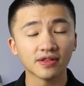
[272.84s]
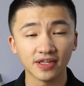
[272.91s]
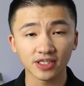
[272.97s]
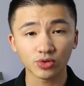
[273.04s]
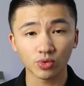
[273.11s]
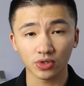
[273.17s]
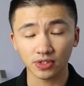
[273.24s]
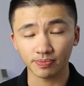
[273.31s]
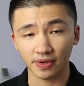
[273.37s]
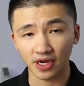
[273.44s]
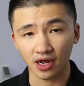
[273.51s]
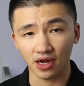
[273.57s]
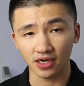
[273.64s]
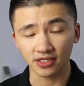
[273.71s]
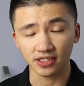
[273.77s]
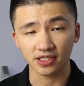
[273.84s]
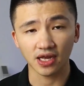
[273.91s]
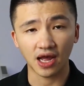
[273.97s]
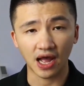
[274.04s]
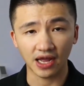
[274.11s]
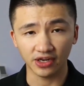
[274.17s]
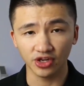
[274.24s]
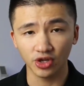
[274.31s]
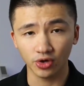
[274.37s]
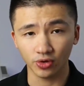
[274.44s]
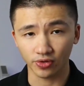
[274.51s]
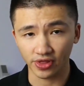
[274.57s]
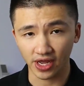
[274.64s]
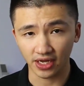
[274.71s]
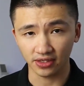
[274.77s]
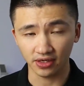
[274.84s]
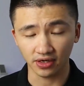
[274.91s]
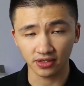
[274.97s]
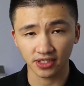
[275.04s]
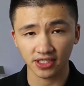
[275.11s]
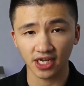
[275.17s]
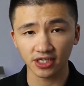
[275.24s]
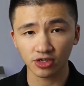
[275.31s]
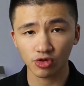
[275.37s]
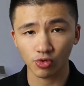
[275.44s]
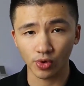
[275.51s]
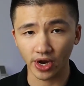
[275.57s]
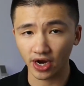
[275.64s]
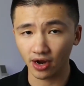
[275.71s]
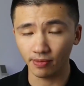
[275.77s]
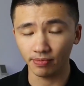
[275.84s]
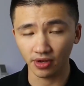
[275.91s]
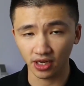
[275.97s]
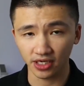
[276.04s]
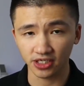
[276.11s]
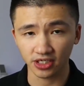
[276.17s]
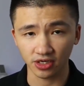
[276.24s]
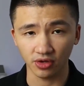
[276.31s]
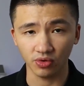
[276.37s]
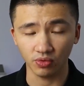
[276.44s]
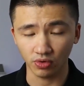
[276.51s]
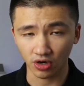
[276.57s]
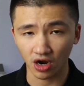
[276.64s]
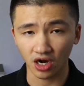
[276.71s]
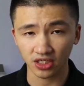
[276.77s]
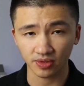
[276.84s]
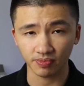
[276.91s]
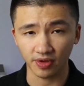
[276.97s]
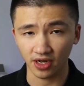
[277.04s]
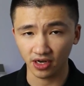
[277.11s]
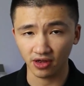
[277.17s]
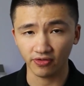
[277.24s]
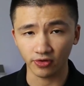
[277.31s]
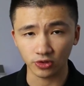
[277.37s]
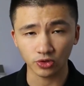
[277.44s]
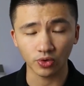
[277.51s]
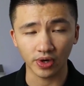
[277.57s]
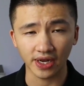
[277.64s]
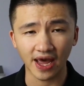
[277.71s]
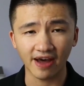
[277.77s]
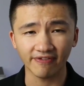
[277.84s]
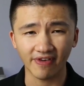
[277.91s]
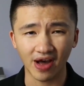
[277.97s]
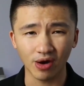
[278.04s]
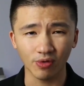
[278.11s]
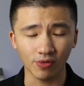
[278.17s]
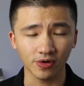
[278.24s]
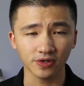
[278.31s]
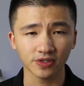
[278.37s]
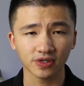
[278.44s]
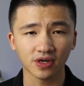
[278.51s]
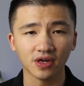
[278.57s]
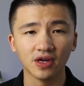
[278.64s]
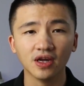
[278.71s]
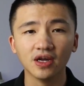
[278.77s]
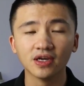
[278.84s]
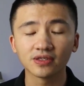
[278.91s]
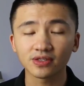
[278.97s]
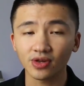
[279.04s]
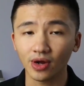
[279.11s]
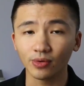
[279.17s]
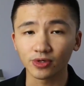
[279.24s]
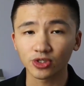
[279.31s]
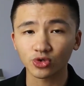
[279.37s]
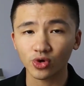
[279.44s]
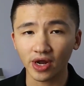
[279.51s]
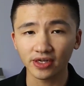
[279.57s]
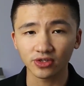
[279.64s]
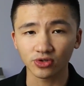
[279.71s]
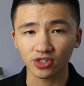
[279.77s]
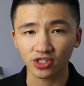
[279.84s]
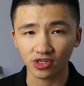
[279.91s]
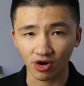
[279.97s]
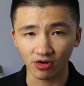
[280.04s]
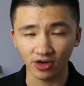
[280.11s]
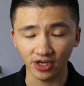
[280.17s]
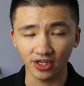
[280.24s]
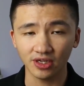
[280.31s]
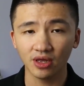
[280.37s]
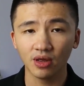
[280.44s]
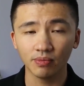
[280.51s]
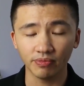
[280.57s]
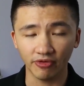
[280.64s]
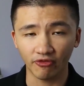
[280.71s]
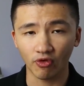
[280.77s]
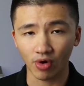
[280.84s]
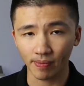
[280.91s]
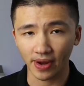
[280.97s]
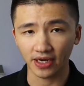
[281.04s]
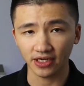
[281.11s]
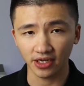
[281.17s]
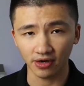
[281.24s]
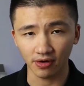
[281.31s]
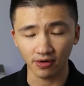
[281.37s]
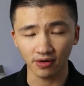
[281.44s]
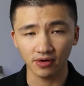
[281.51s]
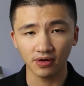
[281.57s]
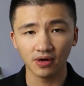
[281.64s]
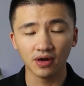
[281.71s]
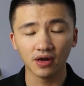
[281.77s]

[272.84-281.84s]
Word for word: This was because I knew that the stage 3 compilation would cost me another two and a half hours, so I was trying to start it before my dinner.